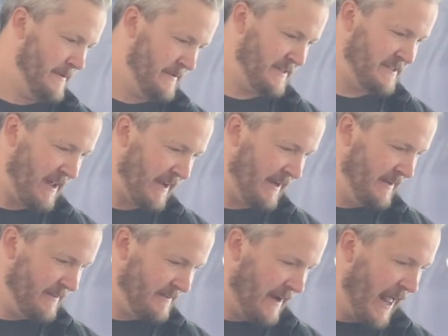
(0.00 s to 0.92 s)
The
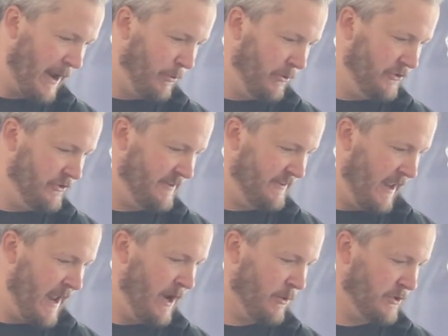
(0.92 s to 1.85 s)
second is that I will
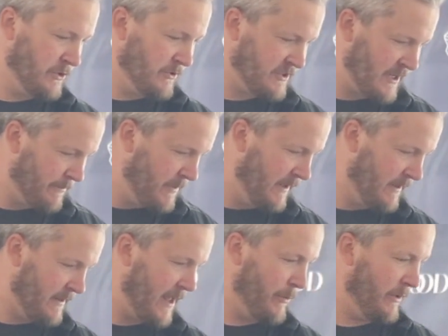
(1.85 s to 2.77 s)
say or do
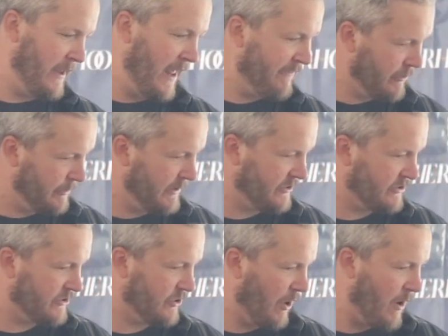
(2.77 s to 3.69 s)
something that will inevitably
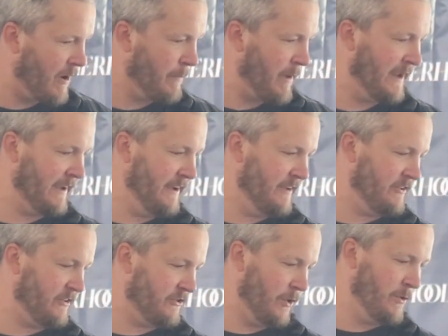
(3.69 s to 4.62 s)
scar my
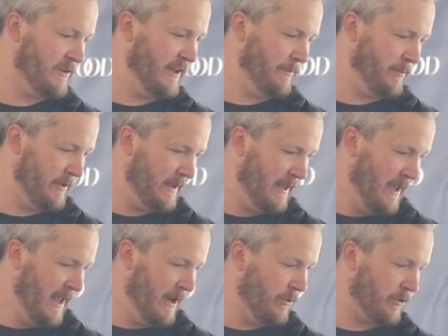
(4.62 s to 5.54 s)
kids so deeply and
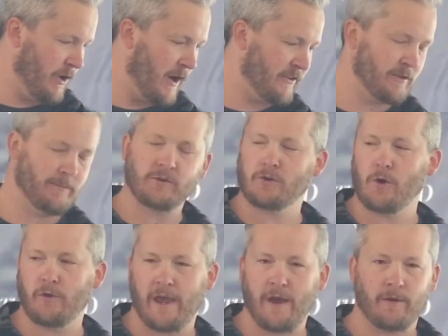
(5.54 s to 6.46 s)
it will cause them to
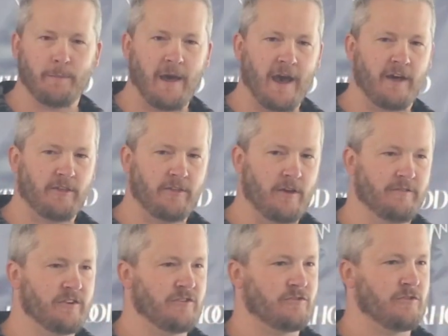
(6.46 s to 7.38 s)
go down a path
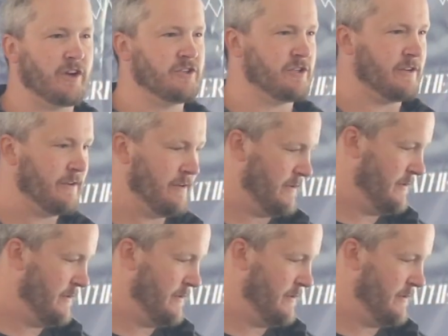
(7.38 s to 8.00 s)
of destruction.